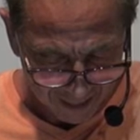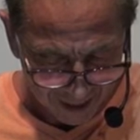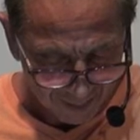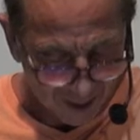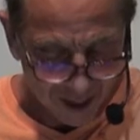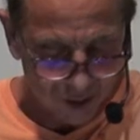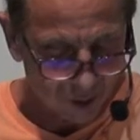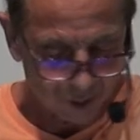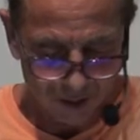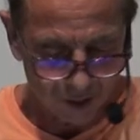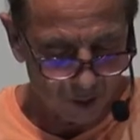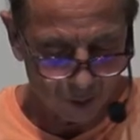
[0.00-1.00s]
my soul
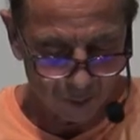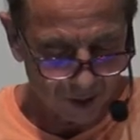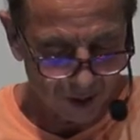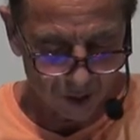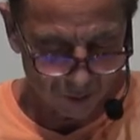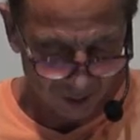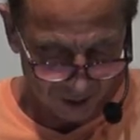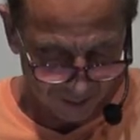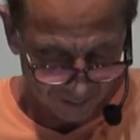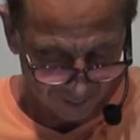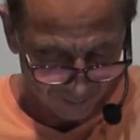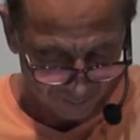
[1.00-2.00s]
has no pleasure in
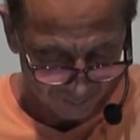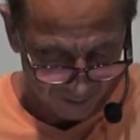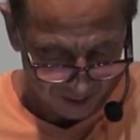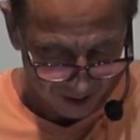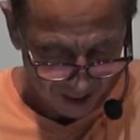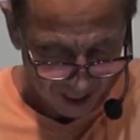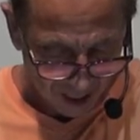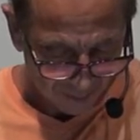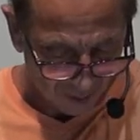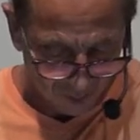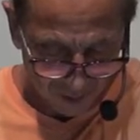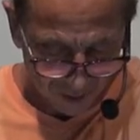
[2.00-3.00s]
him.
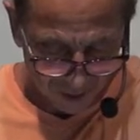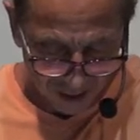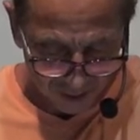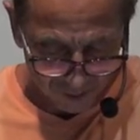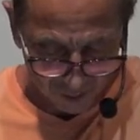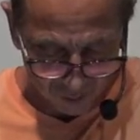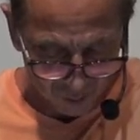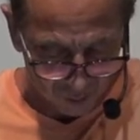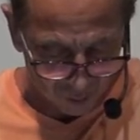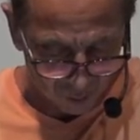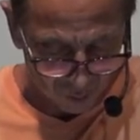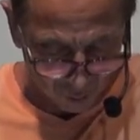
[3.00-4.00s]
But we are not of those
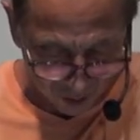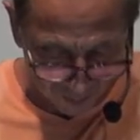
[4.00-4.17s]
who draw